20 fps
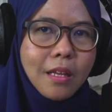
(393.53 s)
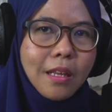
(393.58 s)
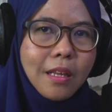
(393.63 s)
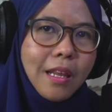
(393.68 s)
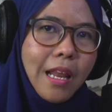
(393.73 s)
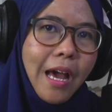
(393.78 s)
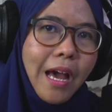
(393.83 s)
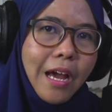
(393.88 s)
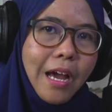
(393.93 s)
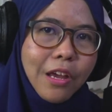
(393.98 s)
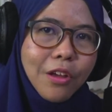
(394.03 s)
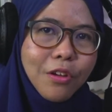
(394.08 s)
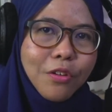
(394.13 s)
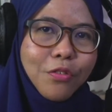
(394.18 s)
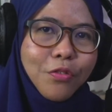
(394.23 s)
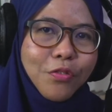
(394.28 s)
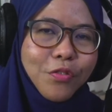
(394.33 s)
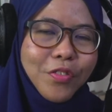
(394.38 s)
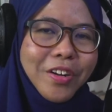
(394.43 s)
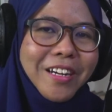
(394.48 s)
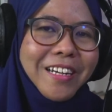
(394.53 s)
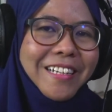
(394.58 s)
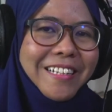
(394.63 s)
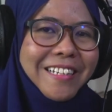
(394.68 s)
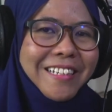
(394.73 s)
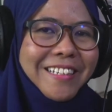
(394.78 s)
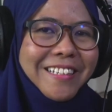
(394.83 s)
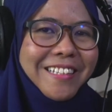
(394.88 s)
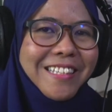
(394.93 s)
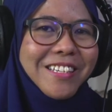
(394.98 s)
life
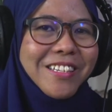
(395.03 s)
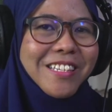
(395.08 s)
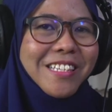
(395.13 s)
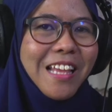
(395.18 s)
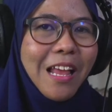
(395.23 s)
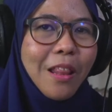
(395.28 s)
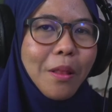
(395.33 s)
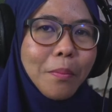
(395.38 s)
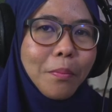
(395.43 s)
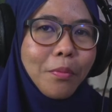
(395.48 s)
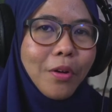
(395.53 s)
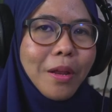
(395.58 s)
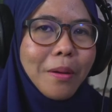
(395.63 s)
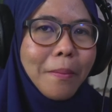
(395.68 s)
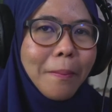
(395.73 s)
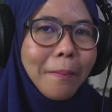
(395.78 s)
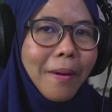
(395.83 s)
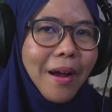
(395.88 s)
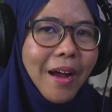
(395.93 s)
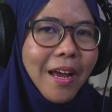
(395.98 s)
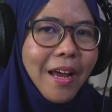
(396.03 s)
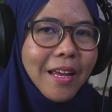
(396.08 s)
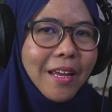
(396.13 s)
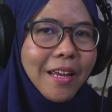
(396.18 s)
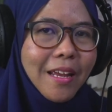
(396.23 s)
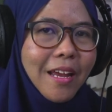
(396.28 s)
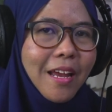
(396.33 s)
to celebrate my